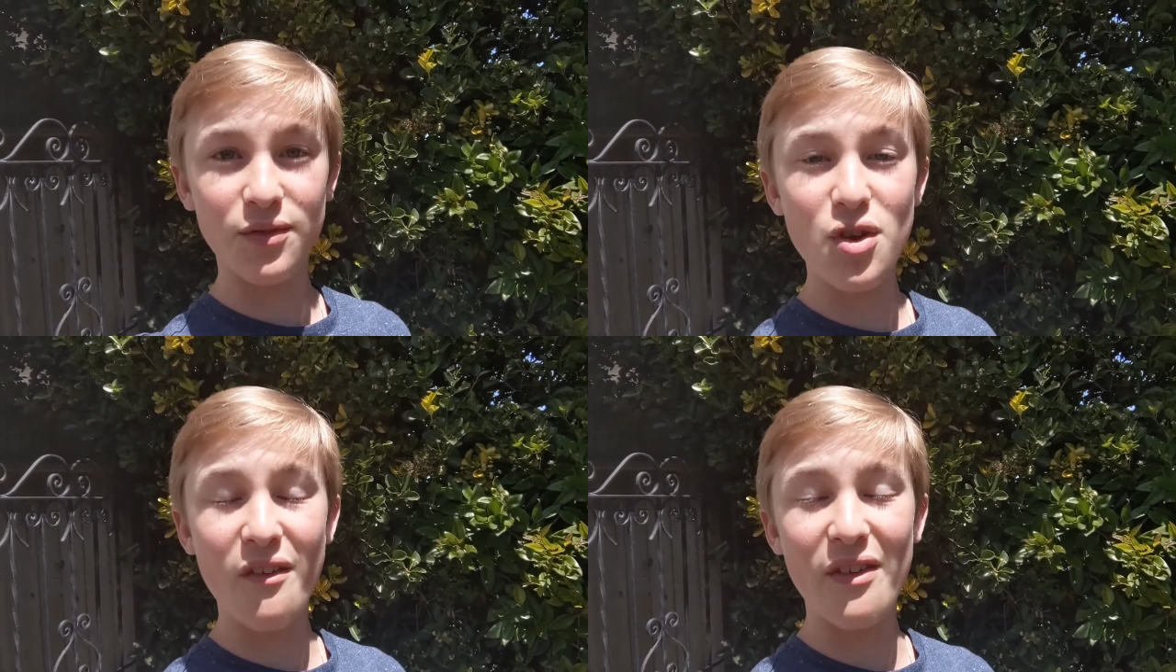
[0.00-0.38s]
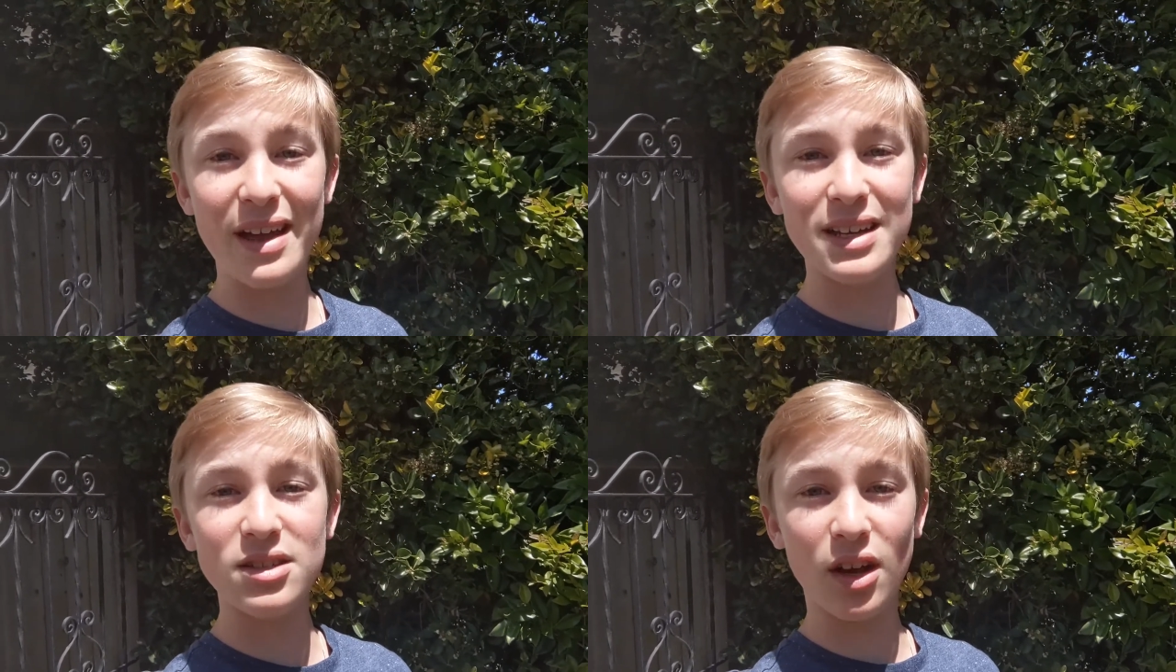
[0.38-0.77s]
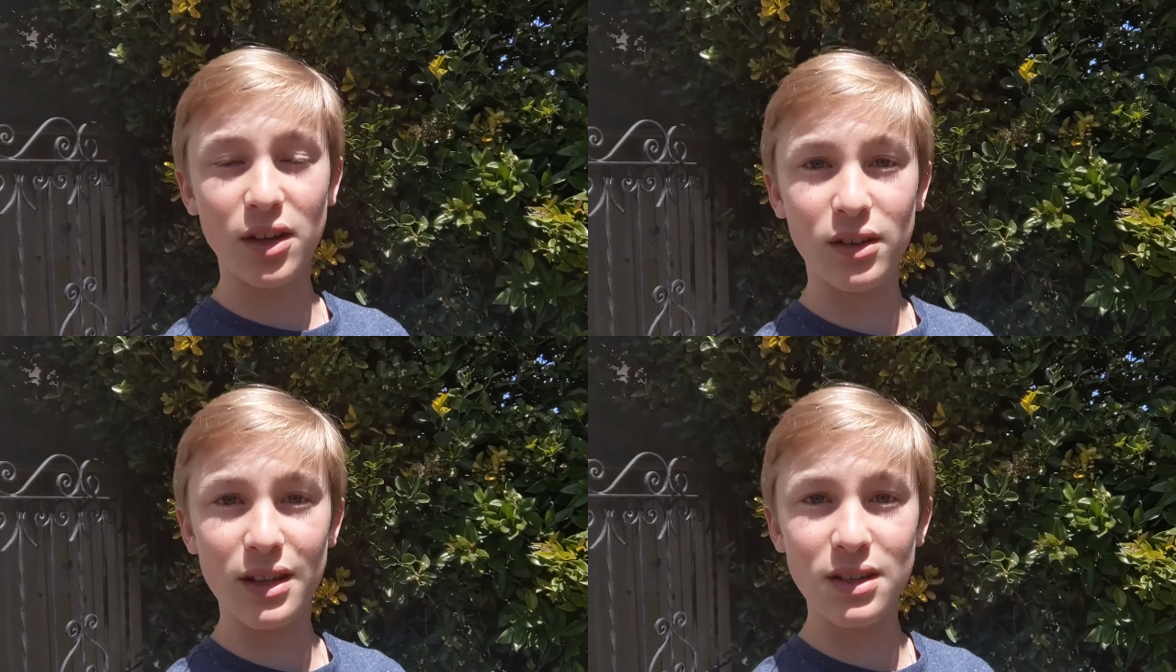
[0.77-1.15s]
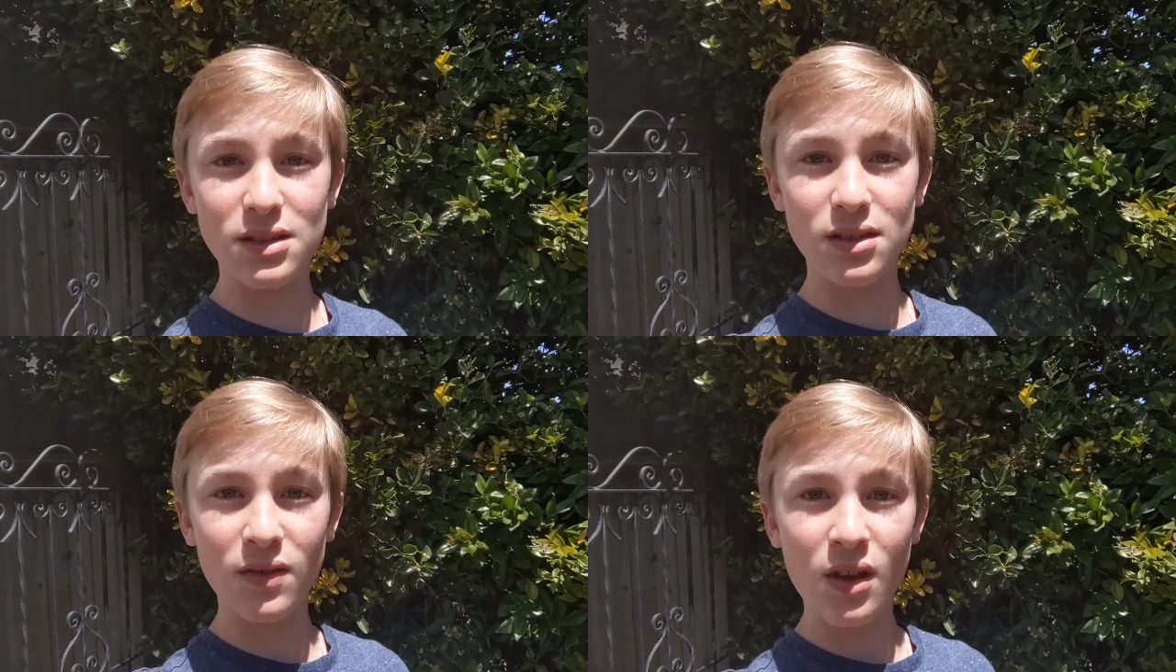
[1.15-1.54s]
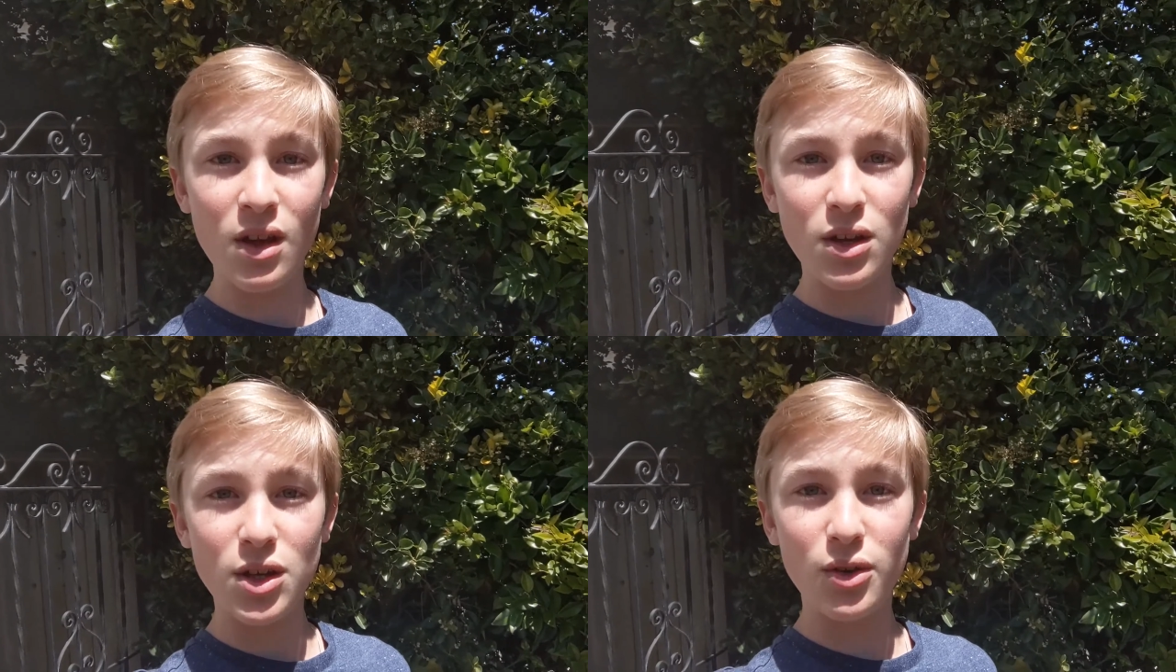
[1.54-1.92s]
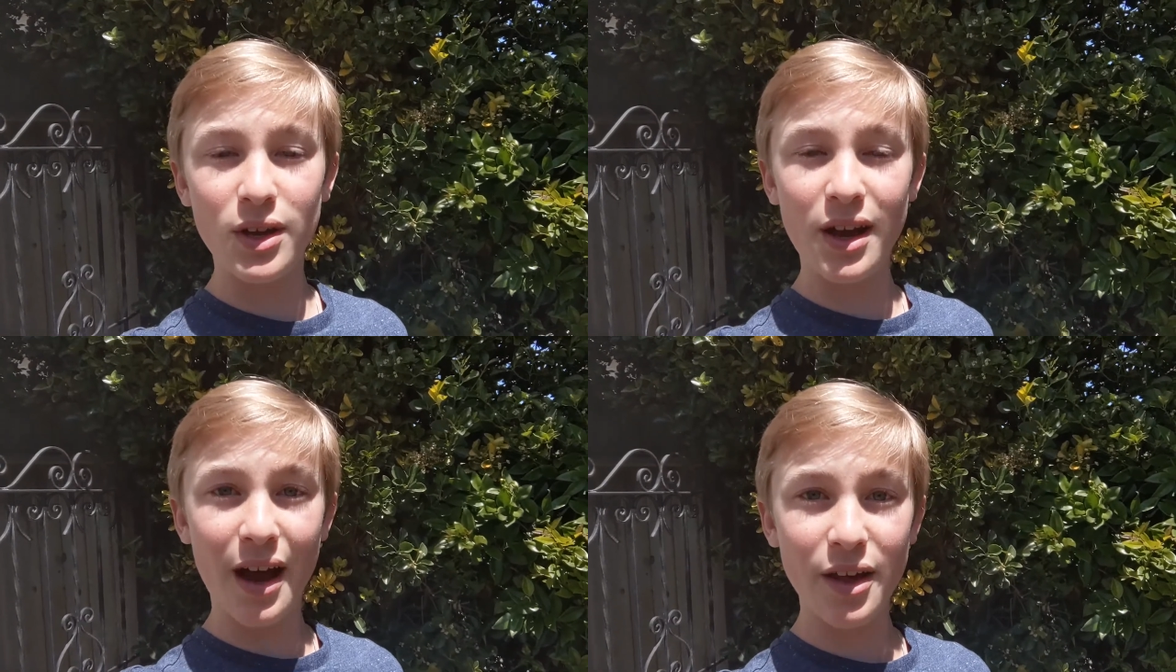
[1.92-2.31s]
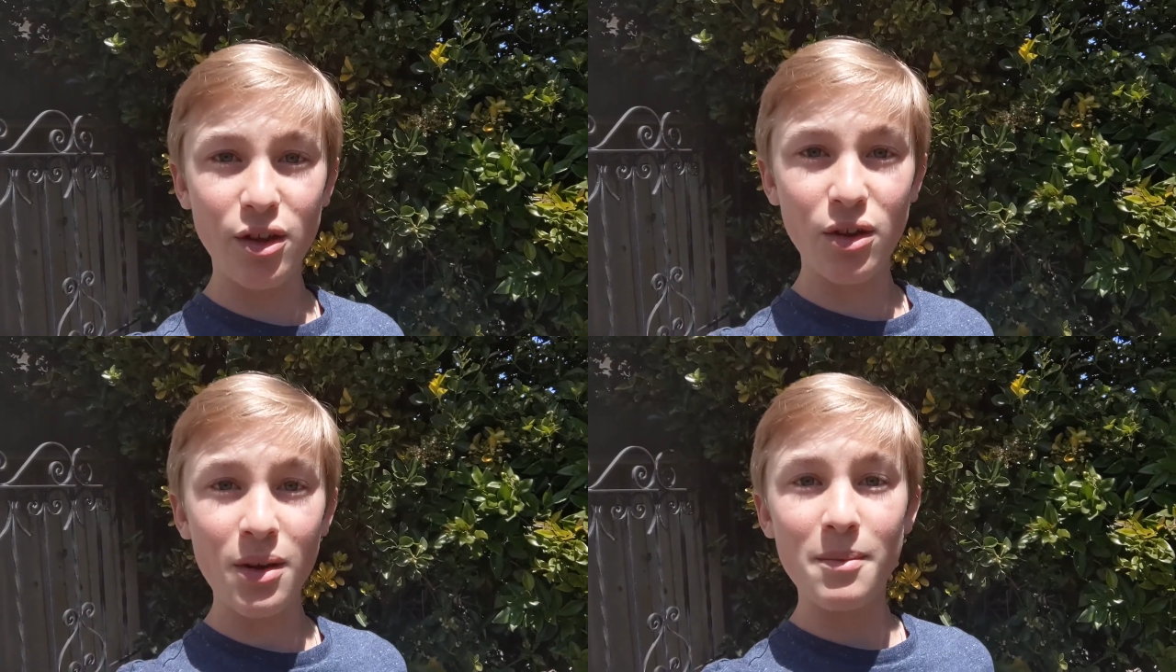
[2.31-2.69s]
If you have any succulents, you can either